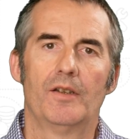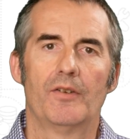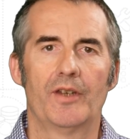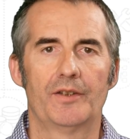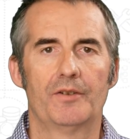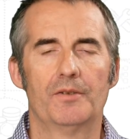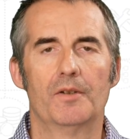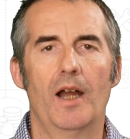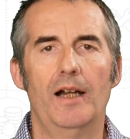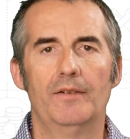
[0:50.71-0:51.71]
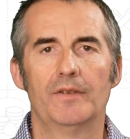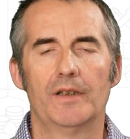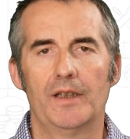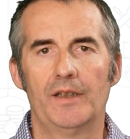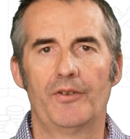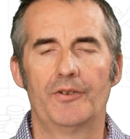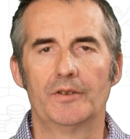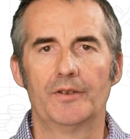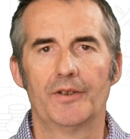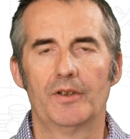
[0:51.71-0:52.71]
that you have
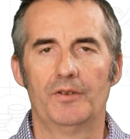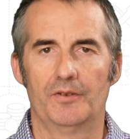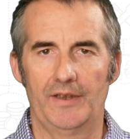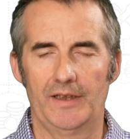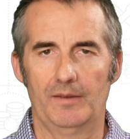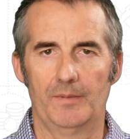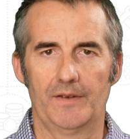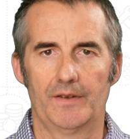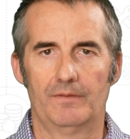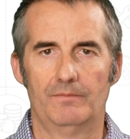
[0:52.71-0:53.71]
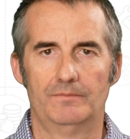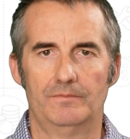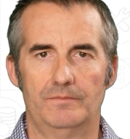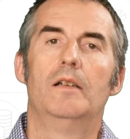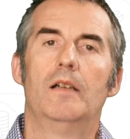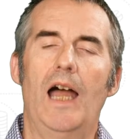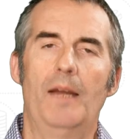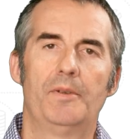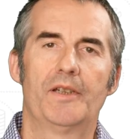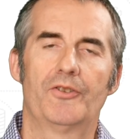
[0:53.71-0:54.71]
installed on your database.
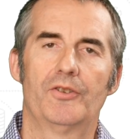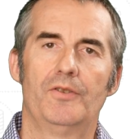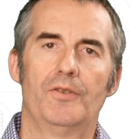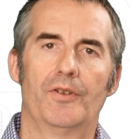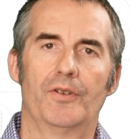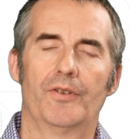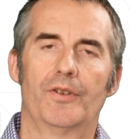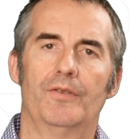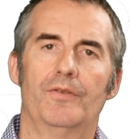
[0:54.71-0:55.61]
Application users.